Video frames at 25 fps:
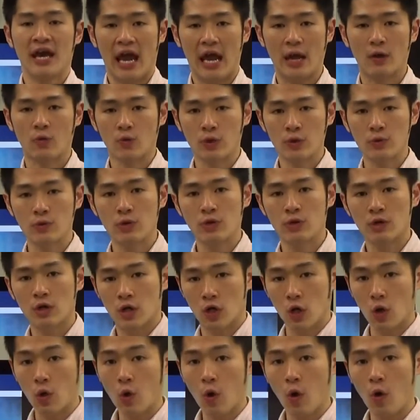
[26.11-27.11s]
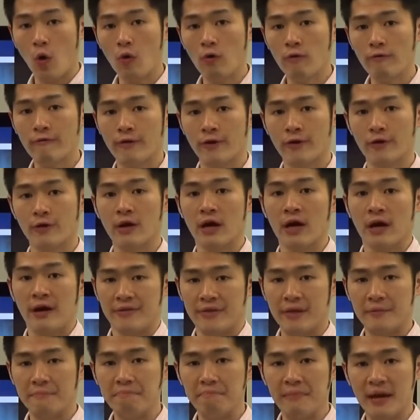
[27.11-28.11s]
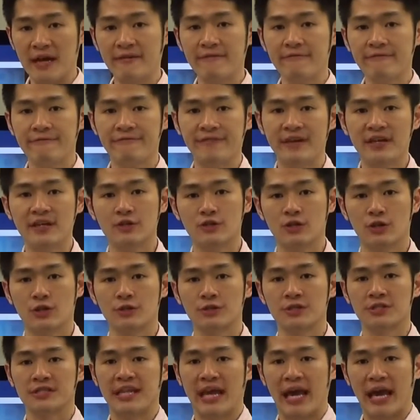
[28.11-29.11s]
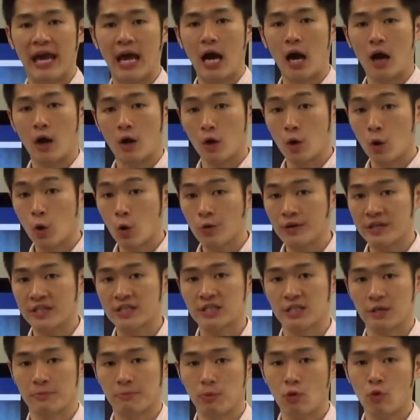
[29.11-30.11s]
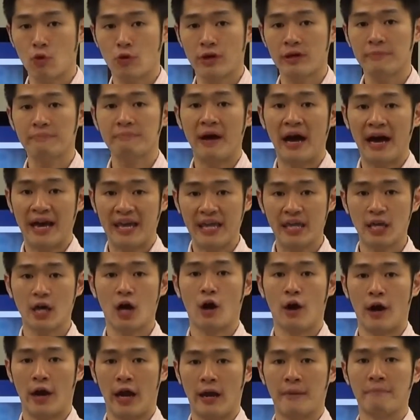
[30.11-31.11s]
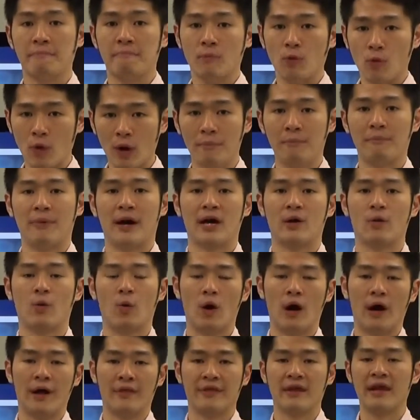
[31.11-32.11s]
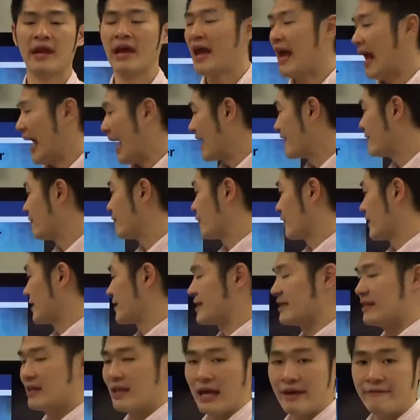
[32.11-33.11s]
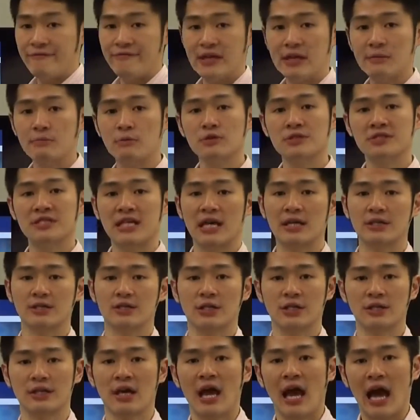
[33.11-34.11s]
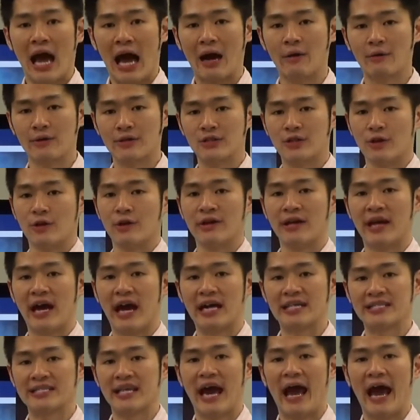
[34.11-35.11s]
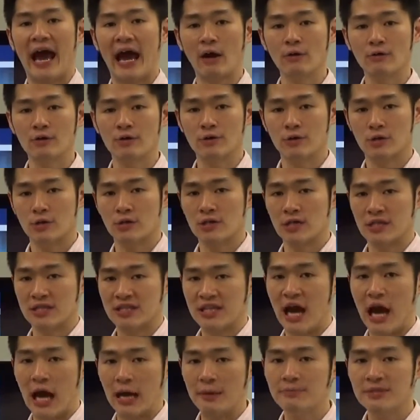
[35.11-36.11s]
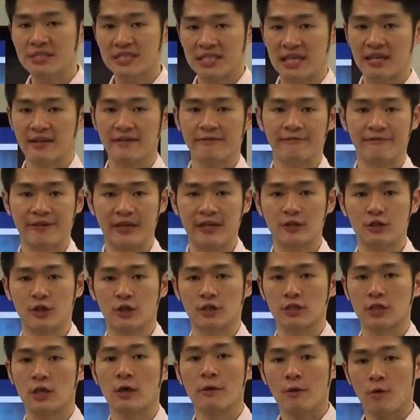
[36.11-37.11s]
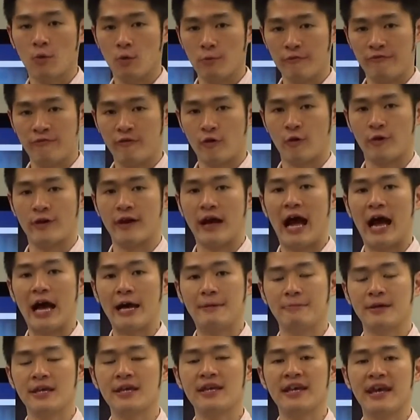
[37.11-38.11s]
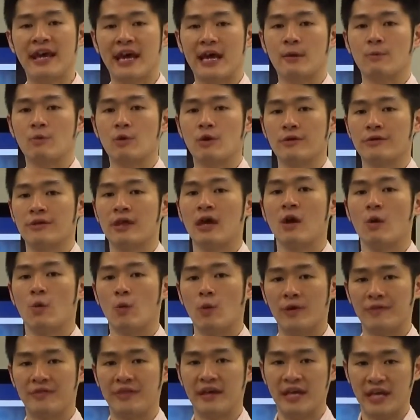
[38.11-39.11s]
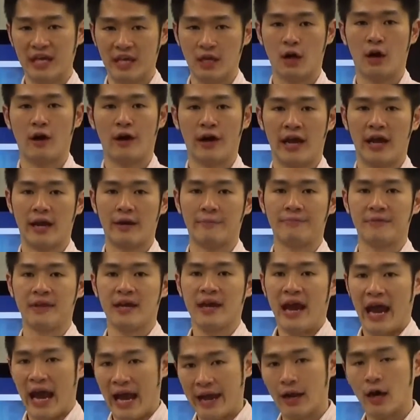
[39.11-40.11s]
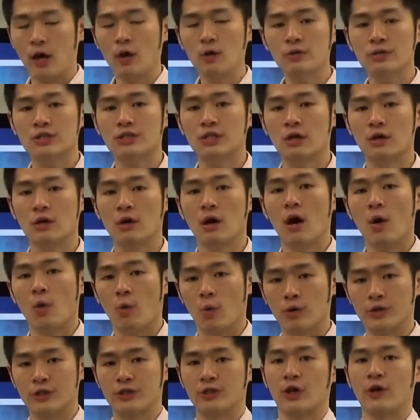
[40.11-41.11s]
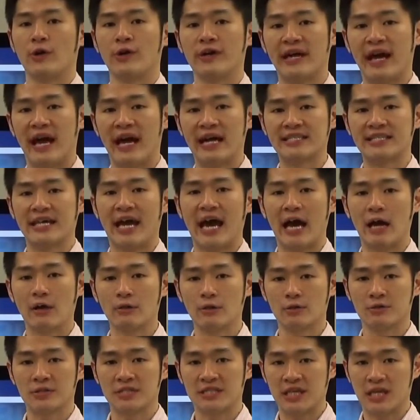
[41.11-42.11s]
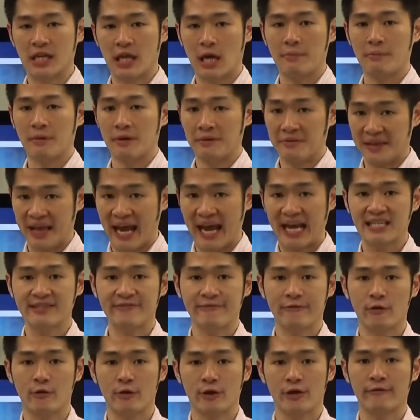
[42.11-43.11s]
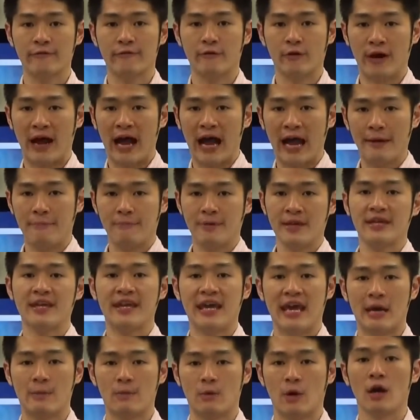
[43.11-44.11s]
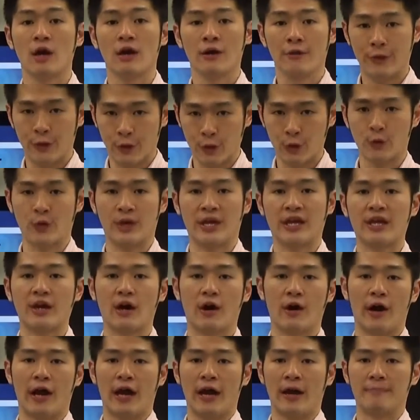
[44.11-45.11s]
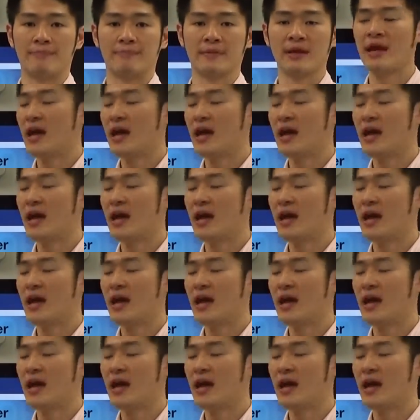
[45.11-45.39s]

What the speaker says: And we will go over the main features that are only supported by ERM one by one. And for the live demo section, I will show you guys how to do the time sync features for IP cameras with the ERM. And also, we'll show you guys how to set up a NAS folder for IP camera through ERM.